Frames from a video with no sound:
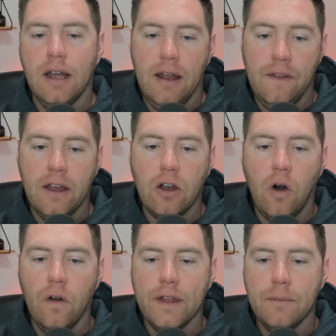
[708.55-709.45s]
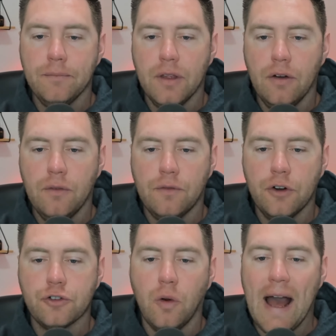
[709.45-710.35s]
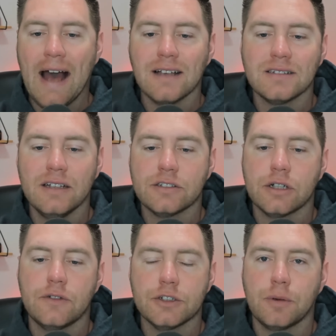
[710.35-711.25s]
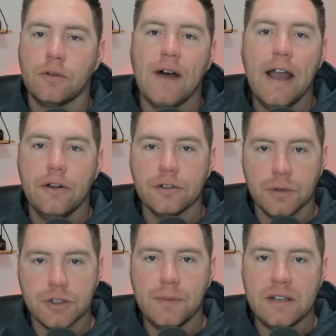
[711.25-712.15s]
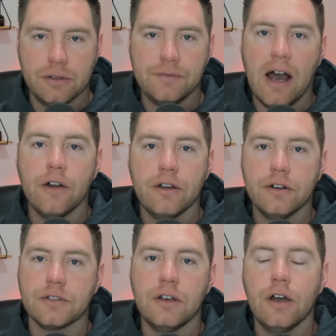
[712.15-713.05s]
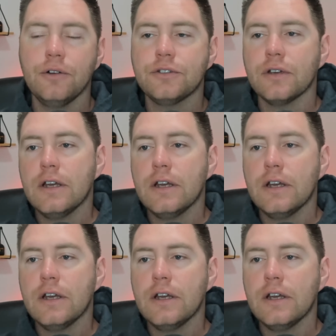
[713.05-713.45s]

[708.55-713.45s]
and they call them virtual asset service providers, which is basically validators and nodes.